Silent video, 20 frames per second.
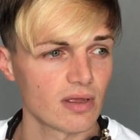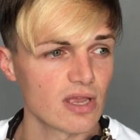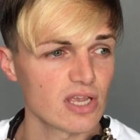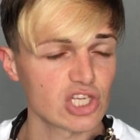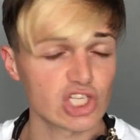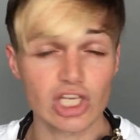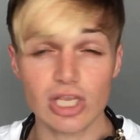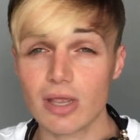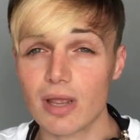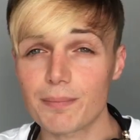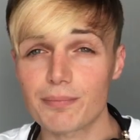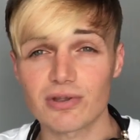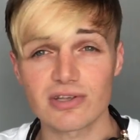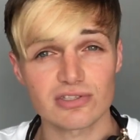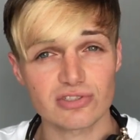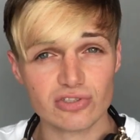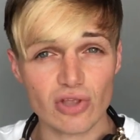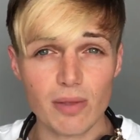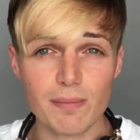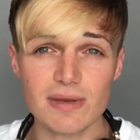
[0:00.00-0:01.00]
She could bring
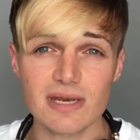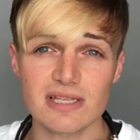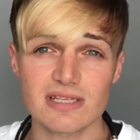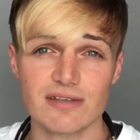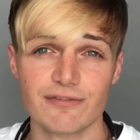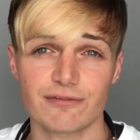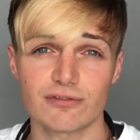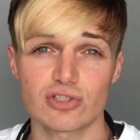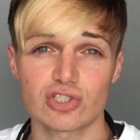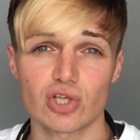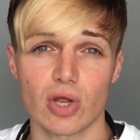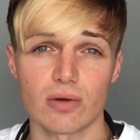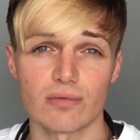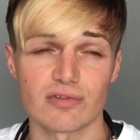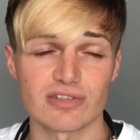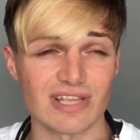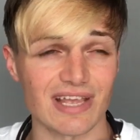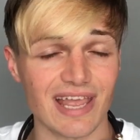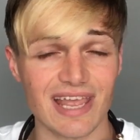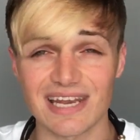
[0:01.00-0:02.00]
so many different
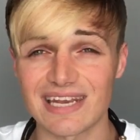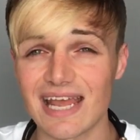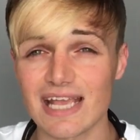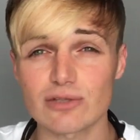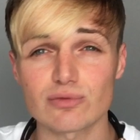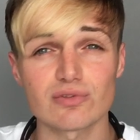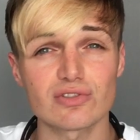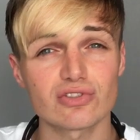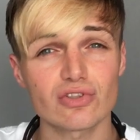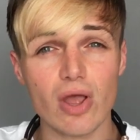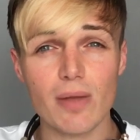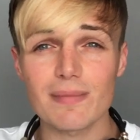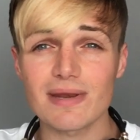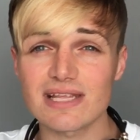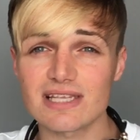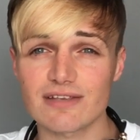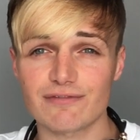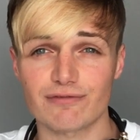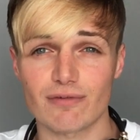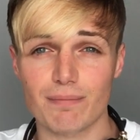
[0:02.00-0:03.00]
genres and connect with so many
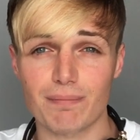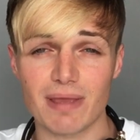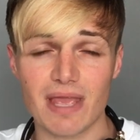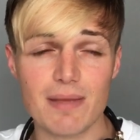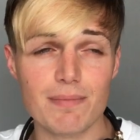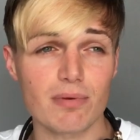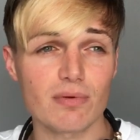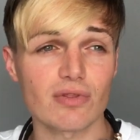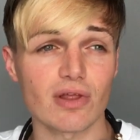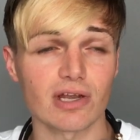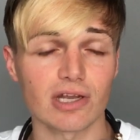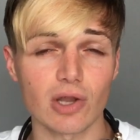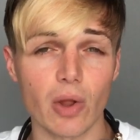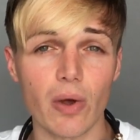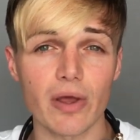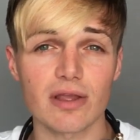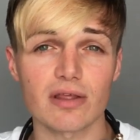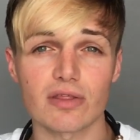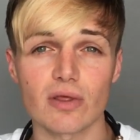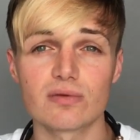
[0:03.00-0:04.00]
different people that
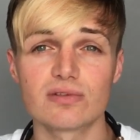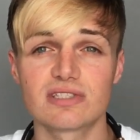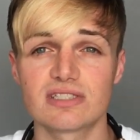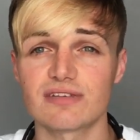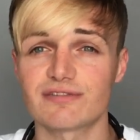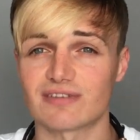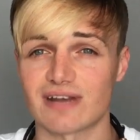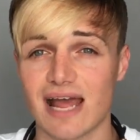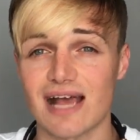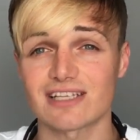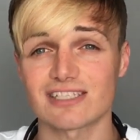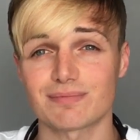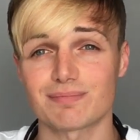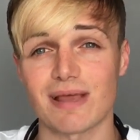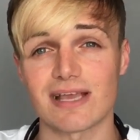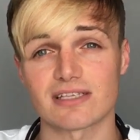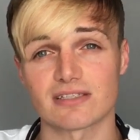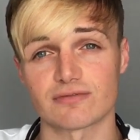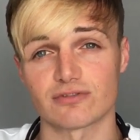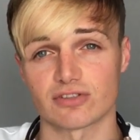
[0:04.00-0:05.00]
like those different
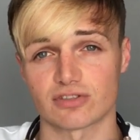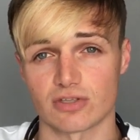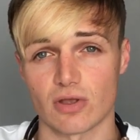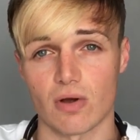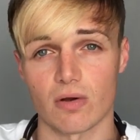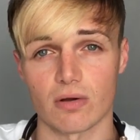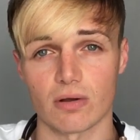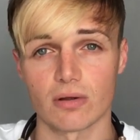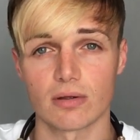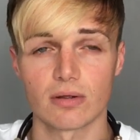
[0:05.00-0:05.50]
aspects of a song.